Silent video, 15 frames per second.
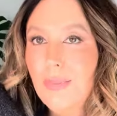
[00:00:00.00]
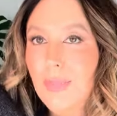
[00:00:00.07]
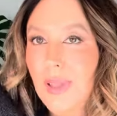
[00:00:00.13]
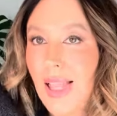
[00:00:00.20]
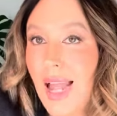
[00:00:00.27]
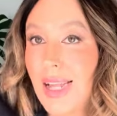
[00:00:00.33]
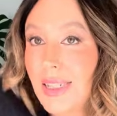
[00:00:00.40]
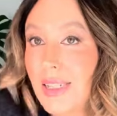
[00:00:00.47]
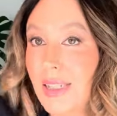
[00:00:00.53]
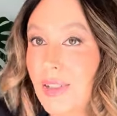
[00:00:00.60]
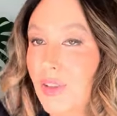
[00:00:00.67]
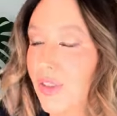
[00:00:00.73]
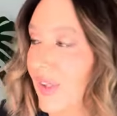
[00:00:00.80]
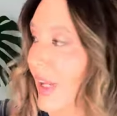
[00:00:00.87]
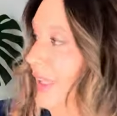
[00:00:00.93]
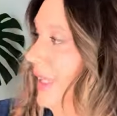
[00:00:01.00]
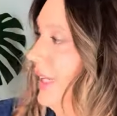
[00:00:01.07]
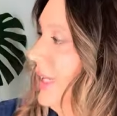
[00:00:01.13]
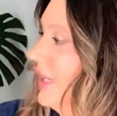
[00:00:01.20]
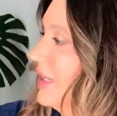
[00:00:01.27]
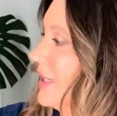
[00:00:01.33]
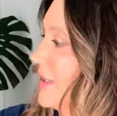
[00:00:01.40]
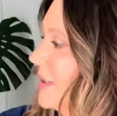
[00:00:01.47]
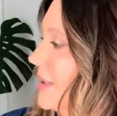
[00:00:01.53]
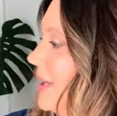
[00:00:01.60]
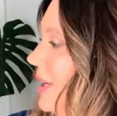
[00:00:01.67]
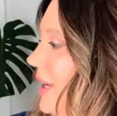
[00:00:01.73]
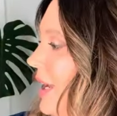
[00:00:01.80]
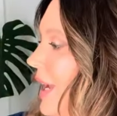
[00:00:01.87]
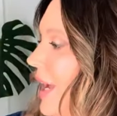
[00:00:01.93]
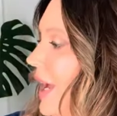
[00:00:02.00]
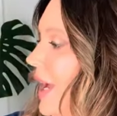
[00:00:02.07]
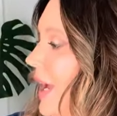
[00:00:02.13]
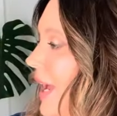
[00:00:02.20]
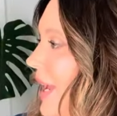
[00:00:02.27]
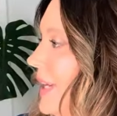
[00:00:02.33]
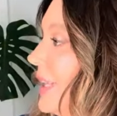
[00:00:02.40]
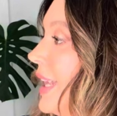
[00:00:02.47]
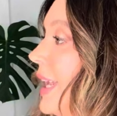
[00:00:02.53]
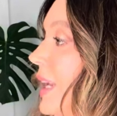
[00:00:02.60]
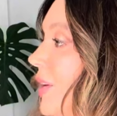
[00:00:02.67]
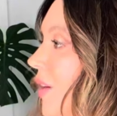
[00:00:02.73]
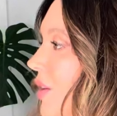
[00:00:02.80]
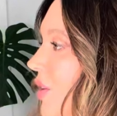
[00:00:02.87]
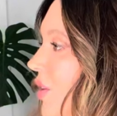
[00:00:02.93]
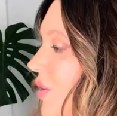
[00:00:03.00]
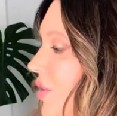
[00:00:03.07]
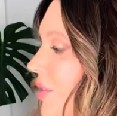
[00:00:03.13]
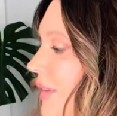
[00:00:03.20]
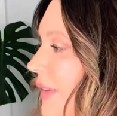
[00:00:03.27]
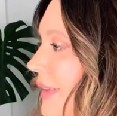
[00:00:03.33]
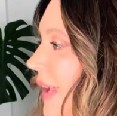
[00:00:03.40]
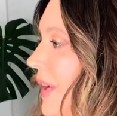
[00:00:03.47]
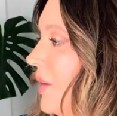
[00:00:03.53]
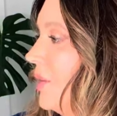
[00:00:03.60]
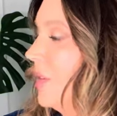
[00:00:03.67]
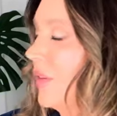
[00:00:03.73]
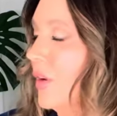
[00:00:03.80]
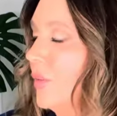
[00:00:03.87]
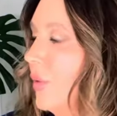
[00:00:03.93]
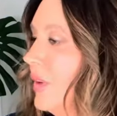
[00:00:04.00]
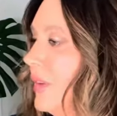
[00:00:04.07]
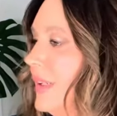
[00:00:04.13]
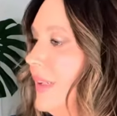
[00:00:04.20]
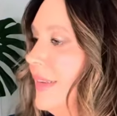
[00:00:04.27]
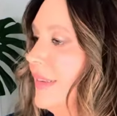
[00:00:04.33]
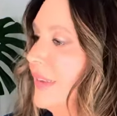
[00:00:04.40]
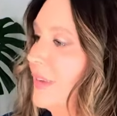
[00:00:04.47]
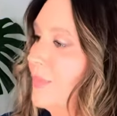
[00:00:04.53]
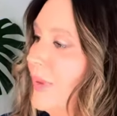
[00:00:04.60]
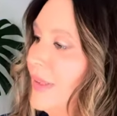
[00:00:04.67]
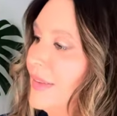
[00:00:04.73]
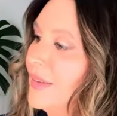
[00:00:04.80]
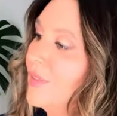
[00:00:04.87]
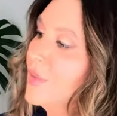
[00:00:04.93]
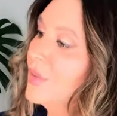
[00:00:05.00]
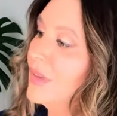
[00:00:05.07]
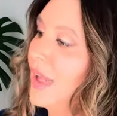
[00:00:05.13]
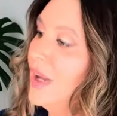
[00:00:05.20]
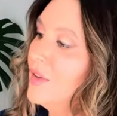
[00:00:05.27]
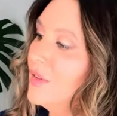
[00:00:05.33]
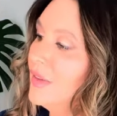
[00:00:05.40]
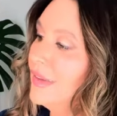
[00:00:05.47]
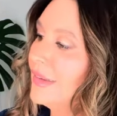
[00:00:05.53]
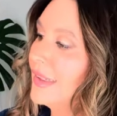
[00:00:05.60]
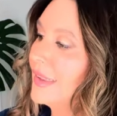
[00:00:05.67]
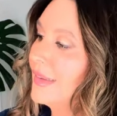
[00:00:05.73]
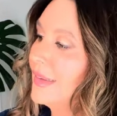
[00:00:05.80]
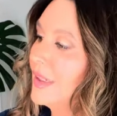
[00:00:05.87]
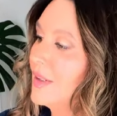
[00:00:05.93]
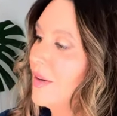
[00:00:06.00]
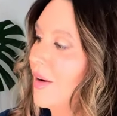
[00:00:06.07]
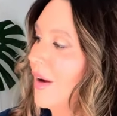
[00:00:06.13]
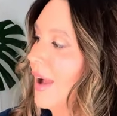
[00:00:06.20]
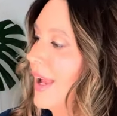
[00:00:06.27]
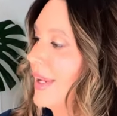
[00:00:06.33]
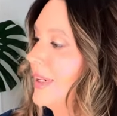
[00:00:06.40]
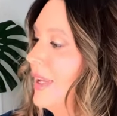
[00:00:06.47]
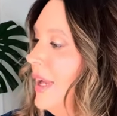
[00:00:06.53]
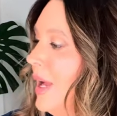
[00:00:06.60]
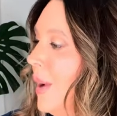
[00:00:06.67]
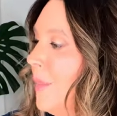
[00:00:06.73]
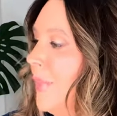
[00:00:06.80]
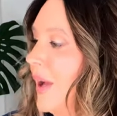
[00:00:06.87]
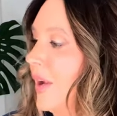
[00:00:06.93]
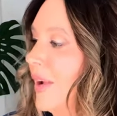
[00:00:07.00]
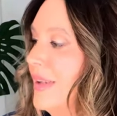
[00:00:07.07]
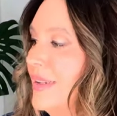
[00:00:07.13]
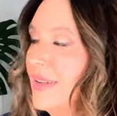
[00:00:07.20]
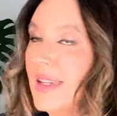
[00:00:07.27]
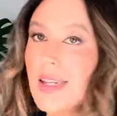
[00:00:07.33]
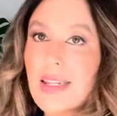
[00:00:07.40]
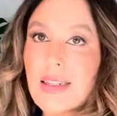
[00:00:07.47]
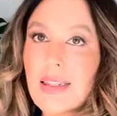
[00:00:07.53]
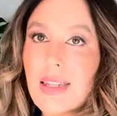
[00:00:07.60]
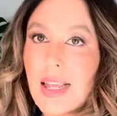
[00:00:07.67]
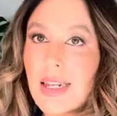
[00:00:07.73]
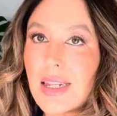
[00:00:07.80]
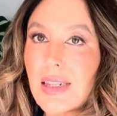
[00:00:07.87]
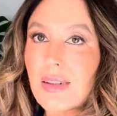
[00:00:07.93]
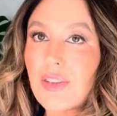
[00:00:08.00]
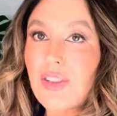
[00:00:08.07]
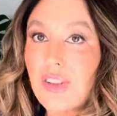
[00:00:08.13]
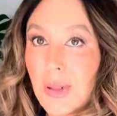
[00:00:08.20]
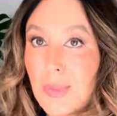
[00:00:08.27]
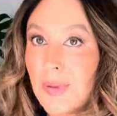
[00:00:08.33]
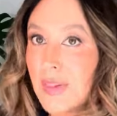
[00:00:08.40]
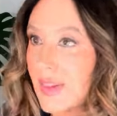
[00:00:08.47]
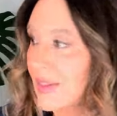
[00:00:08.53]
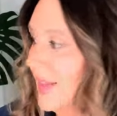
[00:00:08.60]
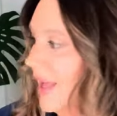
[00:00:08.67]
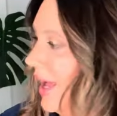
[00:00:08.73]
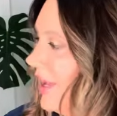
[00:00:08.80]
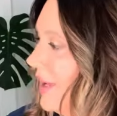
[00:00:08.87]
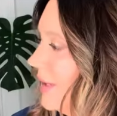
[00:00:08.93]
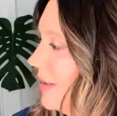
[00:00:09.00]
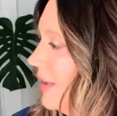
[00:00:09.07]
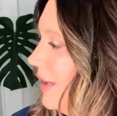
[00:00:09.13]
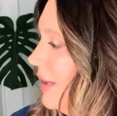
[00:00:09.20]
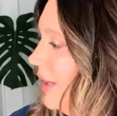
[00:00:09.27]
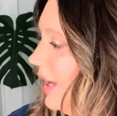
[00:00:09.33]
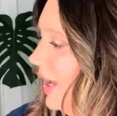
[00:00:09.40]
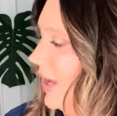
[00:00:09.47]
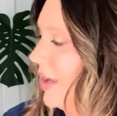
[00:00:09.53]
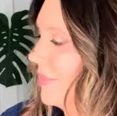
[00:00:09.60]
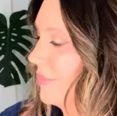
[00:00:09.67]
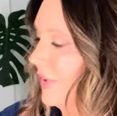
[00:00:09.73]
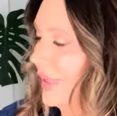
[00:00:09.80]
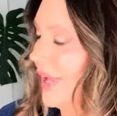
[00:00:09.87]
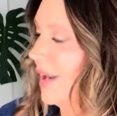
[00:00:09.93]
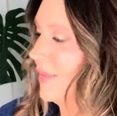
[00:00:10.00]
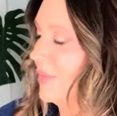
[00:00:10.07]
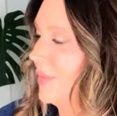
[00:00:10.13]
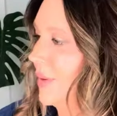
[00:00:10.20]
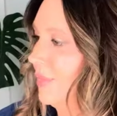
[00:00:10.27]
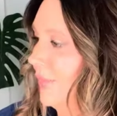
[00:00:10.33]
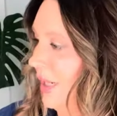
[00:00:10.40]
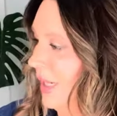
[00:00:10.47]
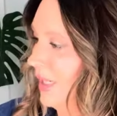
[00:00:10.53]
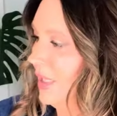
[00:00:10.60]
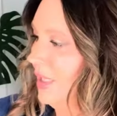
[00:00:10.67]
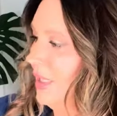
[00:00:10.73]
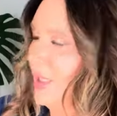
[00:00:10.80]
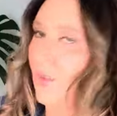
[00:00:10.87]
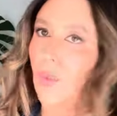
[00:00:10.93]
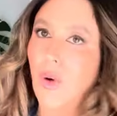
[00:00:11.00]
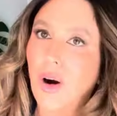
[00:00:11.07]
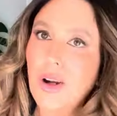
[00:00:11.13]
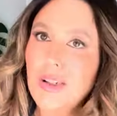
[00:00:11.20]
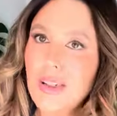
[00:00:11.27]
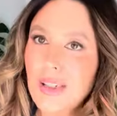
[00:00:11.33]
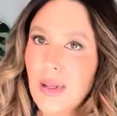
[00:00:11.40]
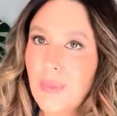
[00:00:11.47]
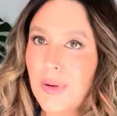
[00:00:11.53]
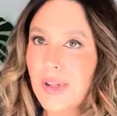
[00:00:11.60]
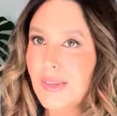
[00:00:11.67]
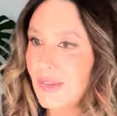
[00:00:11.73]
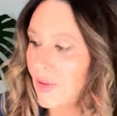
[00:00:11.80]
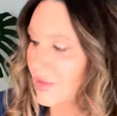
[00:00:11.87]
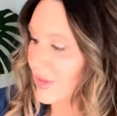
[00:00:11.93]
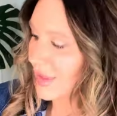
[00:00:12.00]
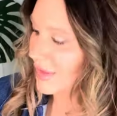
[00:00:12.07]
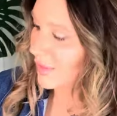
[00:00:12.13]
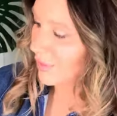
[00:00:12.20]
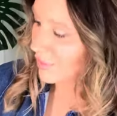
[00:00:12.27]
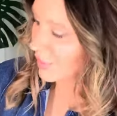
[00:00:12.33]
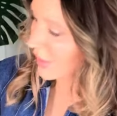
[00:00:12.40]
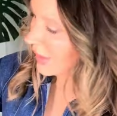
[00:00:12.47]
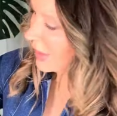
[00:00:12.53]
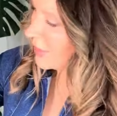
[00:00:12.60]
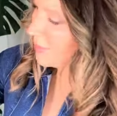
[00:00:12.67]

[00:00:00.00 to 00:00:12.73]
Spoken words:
black jacket. And again, I got it on sale, so it wasn't as expensive. It was $169, but I did get it cheaper than that. Can't remember what, but it's got these really